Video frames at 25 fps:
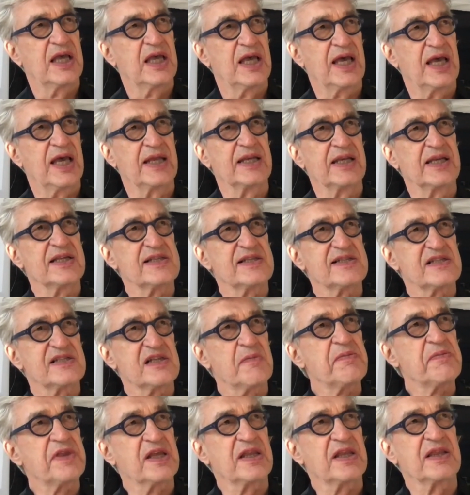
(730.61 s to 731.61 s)
and it's
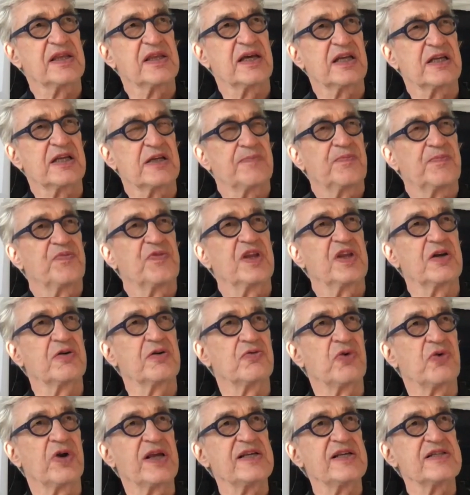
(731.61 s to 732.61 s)
something that
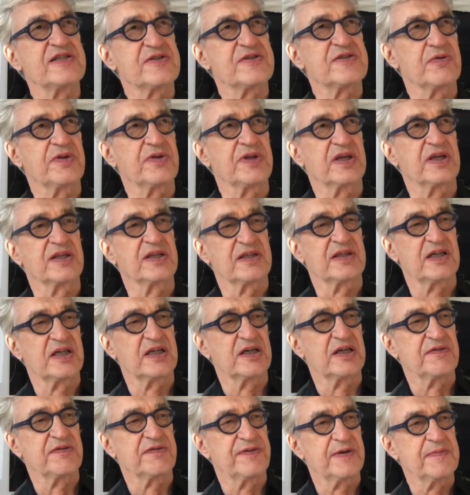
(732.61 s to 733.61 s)
rings through the
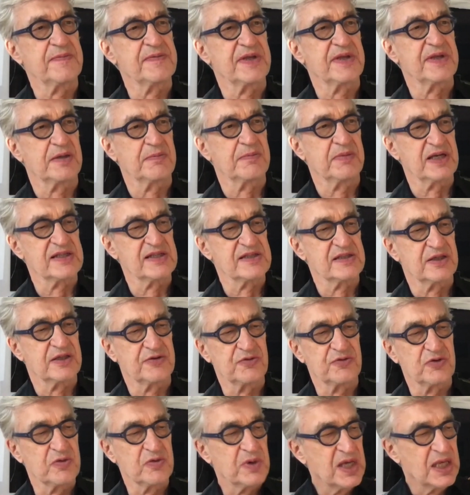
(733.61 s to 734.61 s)
entire film that makes it
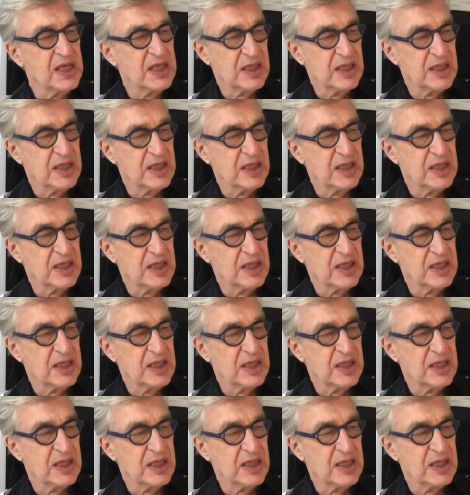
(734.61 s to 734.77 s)
true,